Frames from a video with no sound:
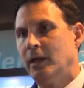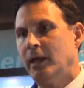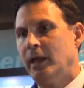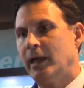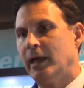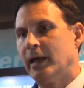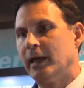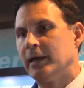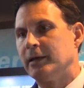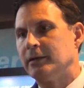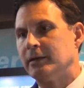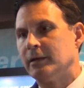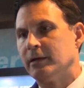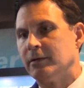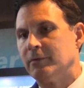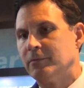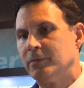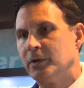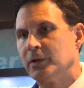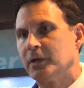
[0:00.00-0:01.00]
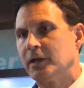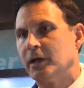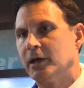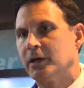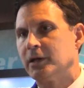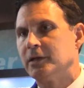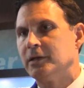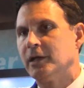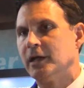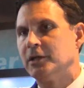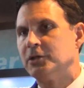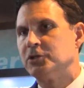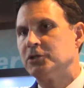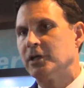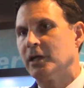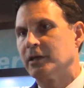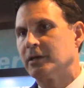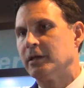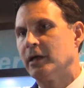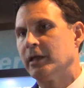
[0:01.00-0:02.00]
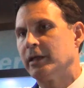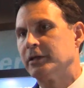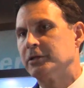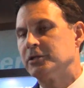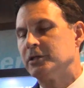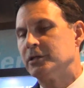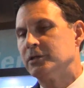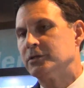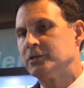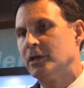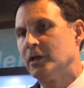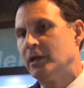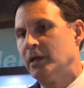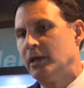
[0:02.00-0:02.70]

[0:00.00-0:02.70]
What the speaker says: and really cutting-edge technologies.